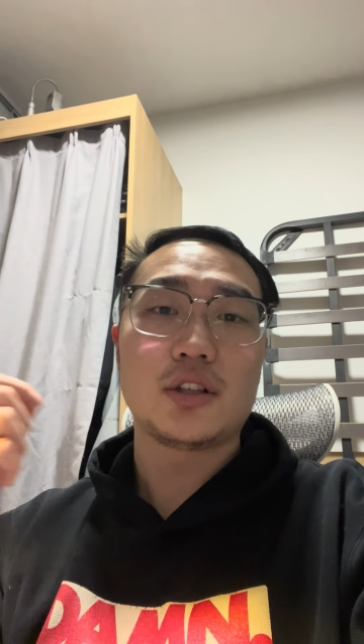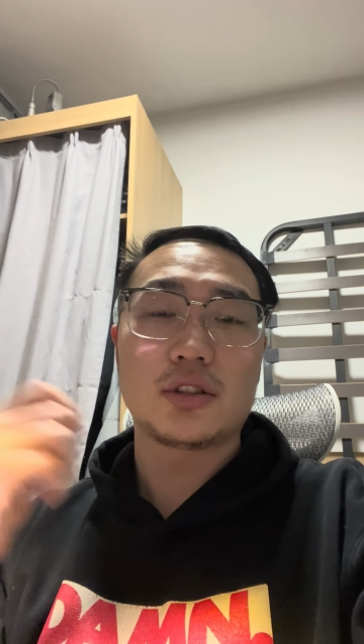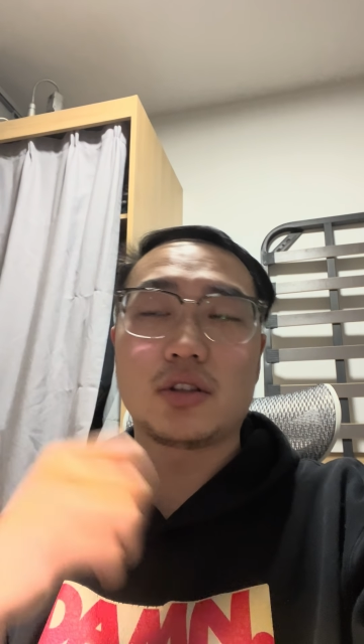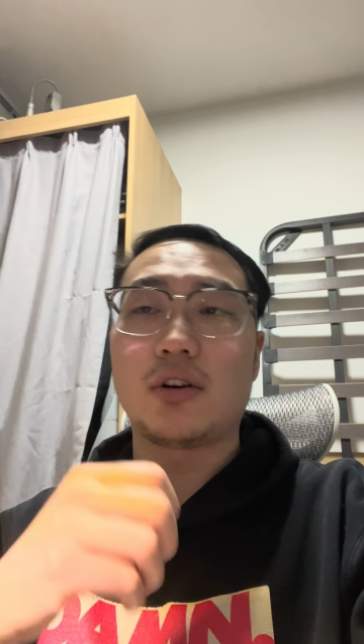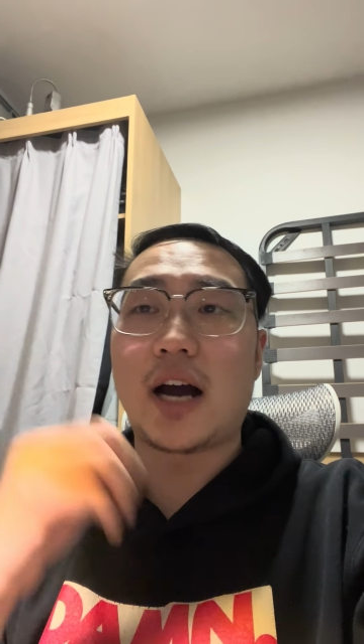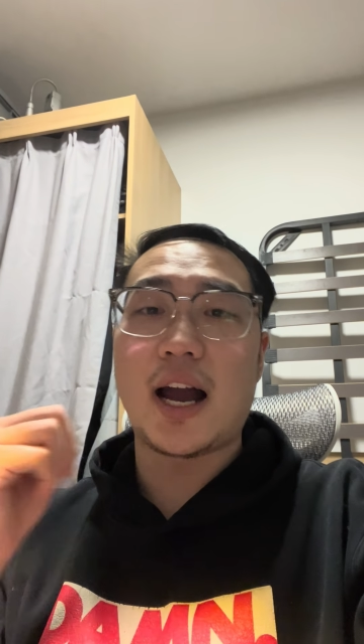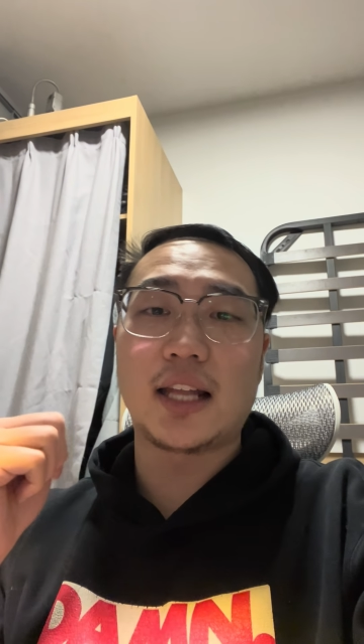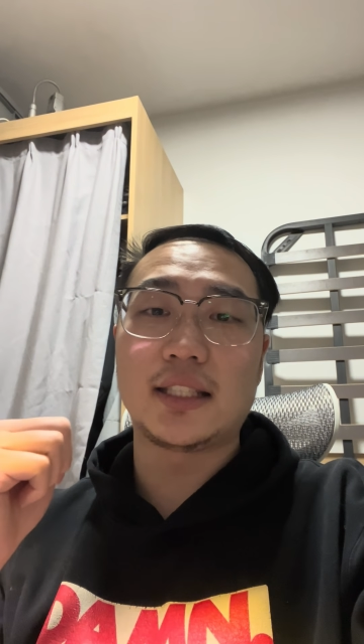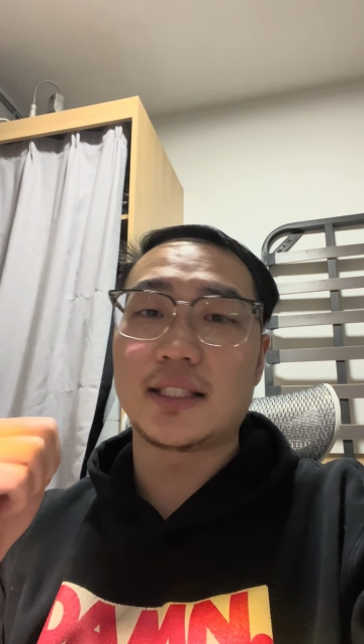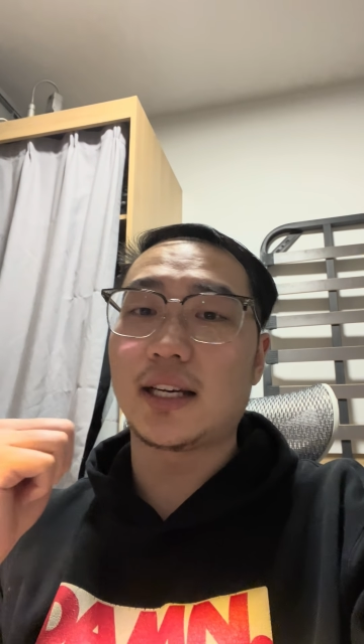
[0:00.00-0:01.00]
so I
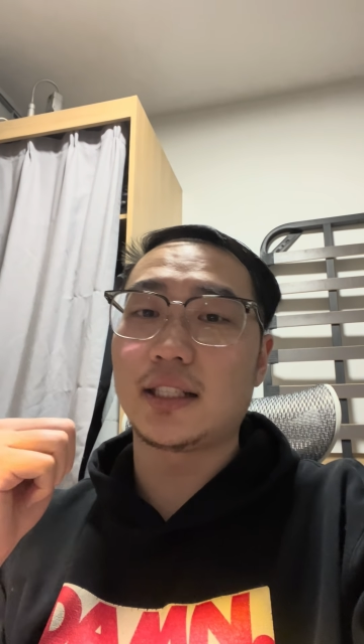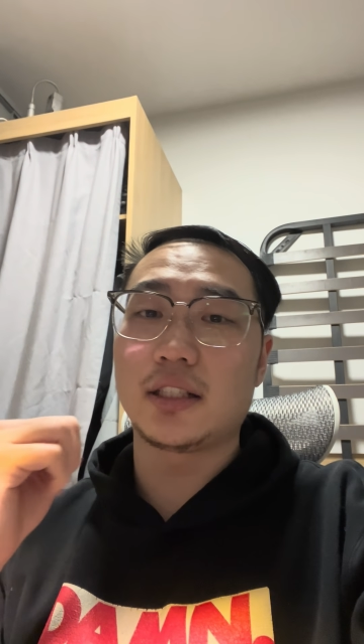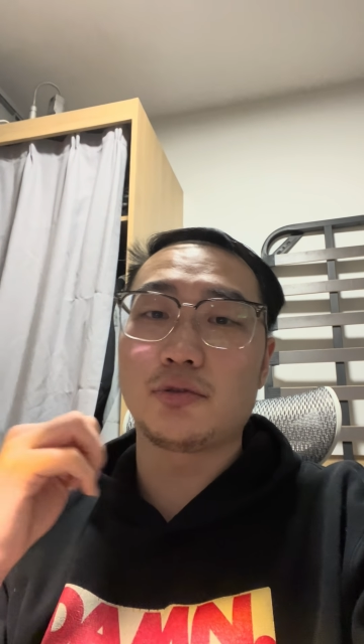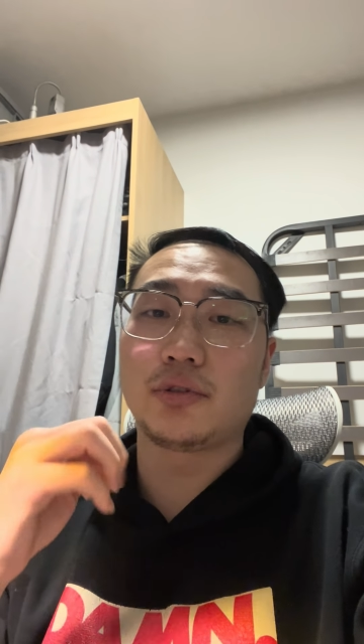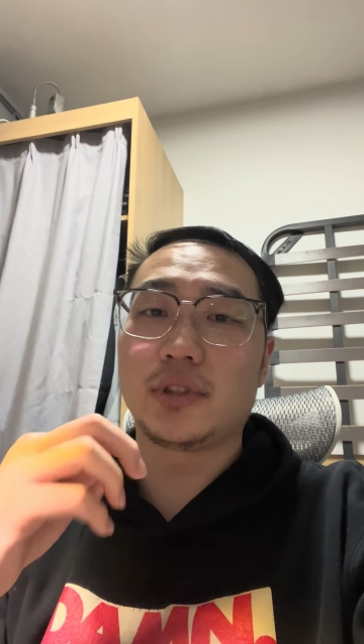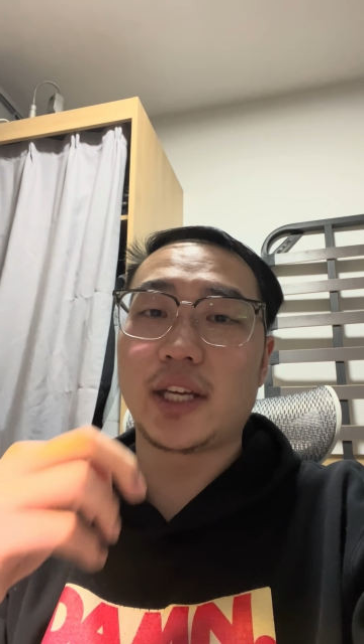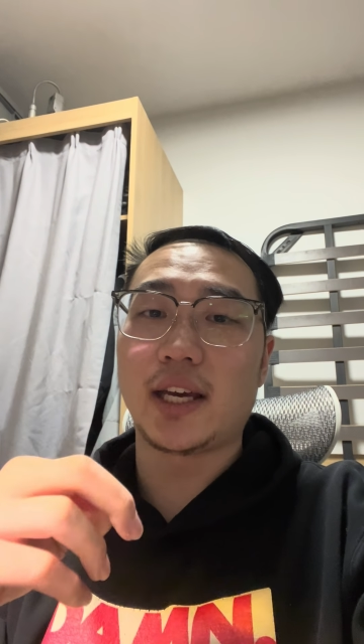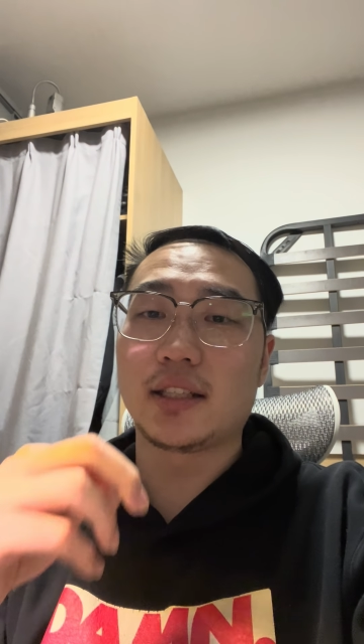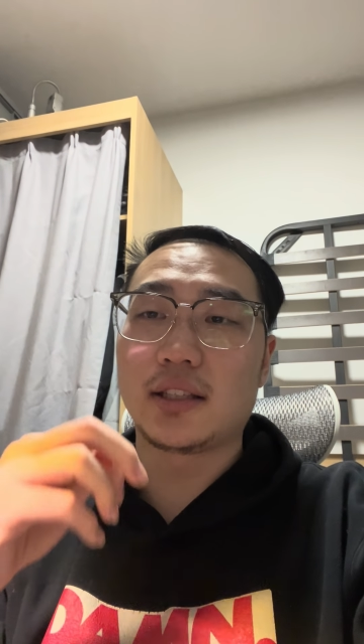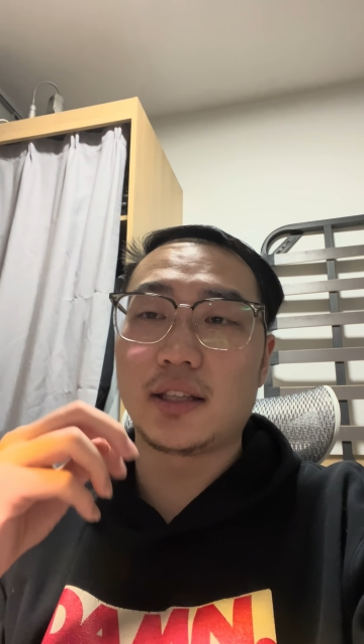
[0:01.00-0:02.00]
decided to take